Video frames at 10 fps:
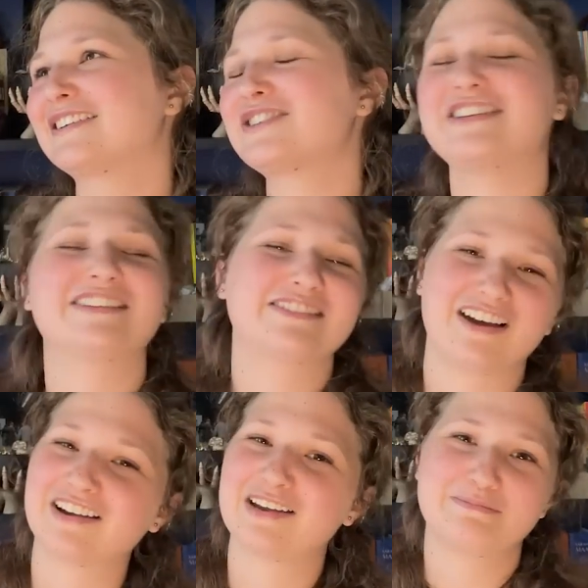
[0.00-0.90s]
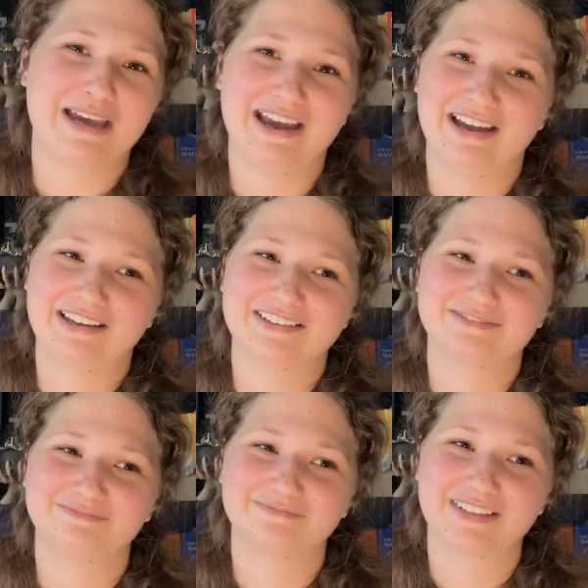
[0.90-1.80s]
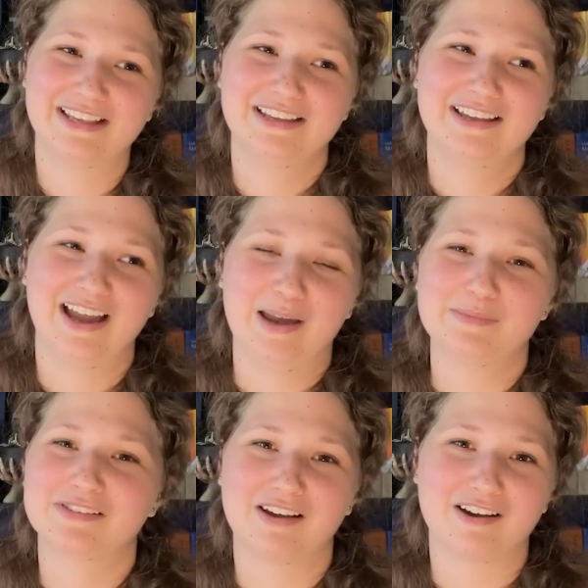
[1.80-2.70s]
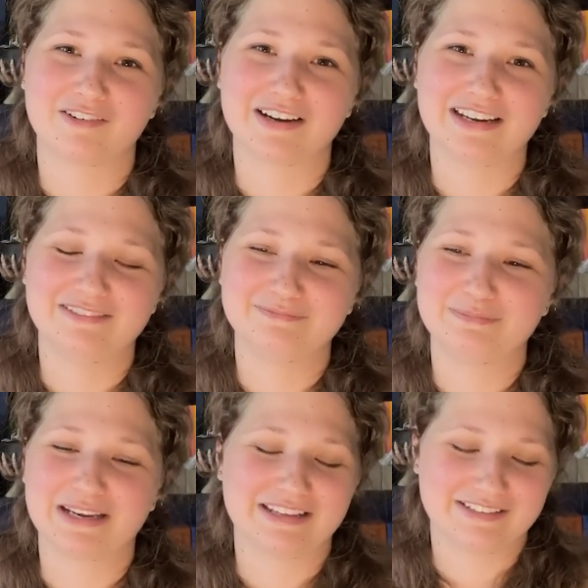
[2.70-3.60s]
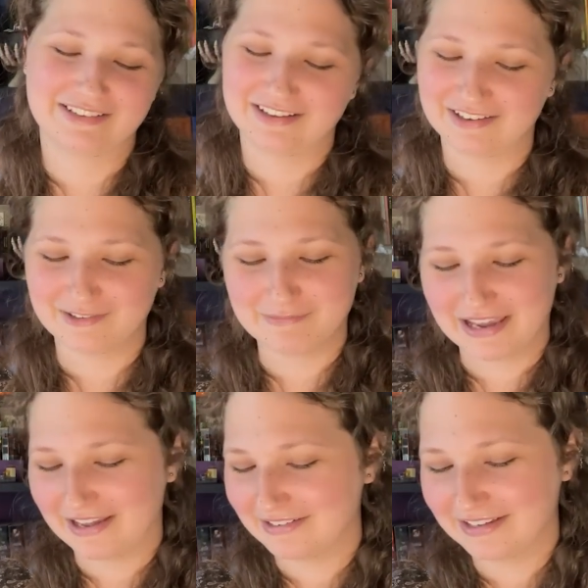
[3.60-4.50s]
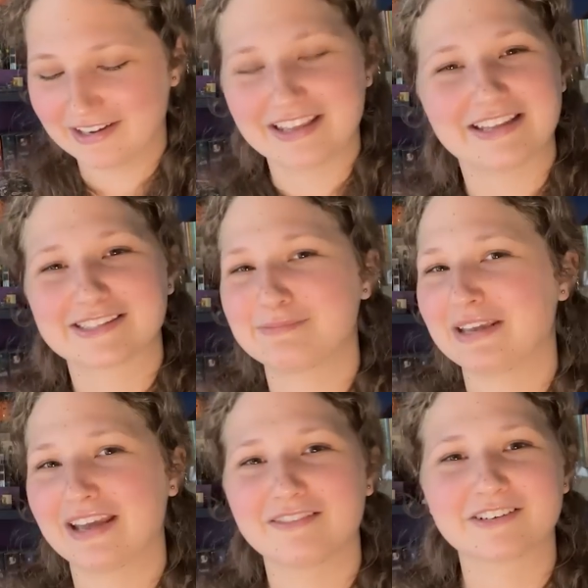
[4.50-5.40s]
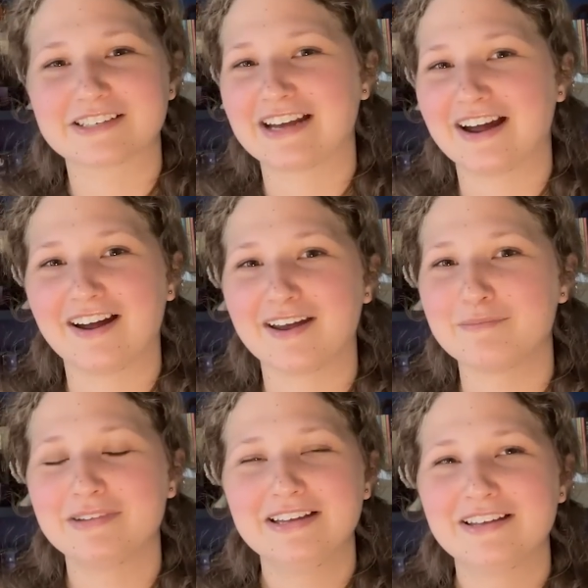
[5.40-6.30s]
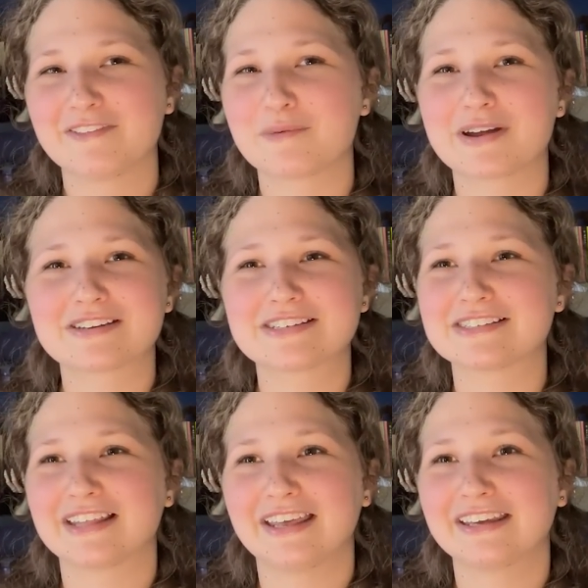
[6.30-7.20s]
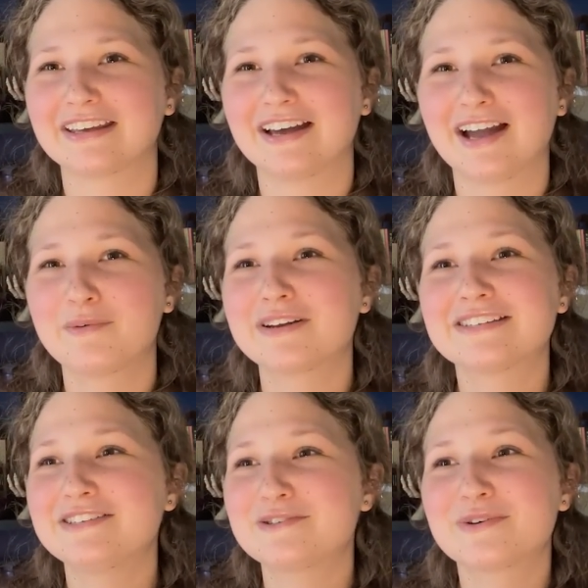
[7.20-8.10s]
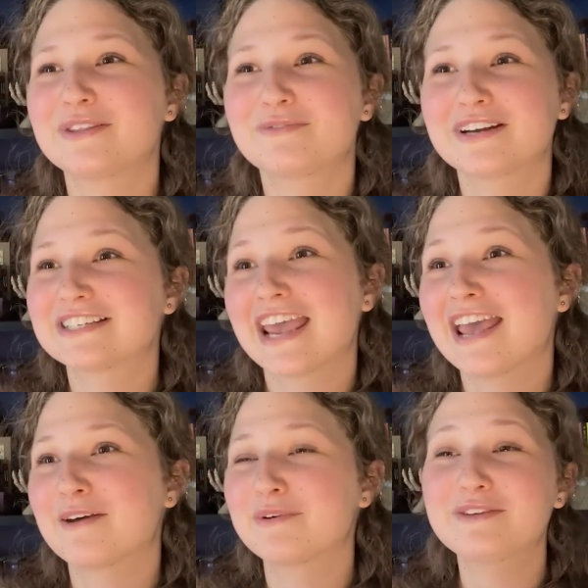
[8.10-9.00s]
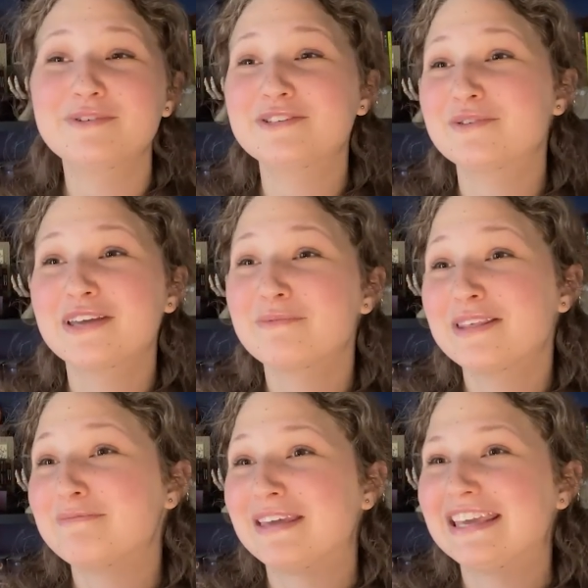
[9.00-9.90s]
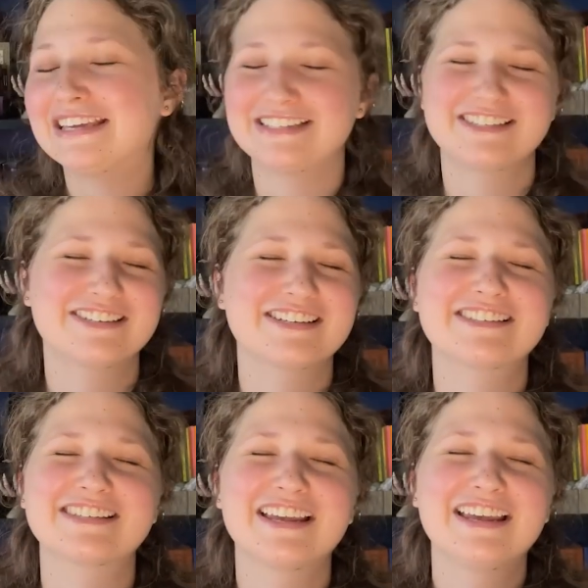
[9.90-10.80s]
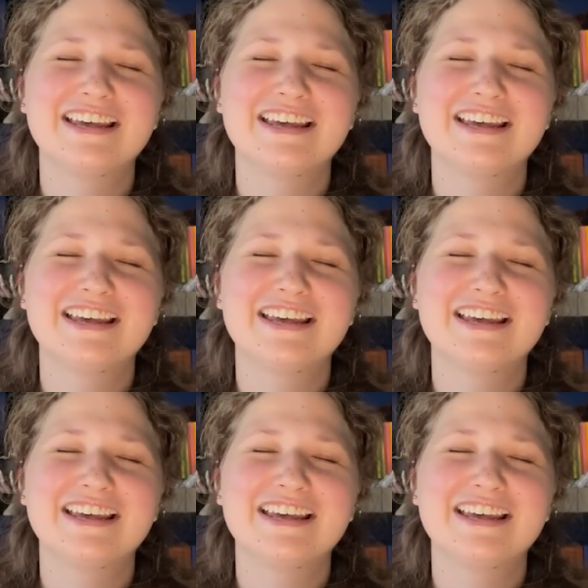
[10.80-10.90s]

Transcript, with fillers: she does not come back. I'm sorry, but it, oh man, it gets me every time. The way she's like, I want to enjoy the fresh air. Will you enjoy it with me? It's just,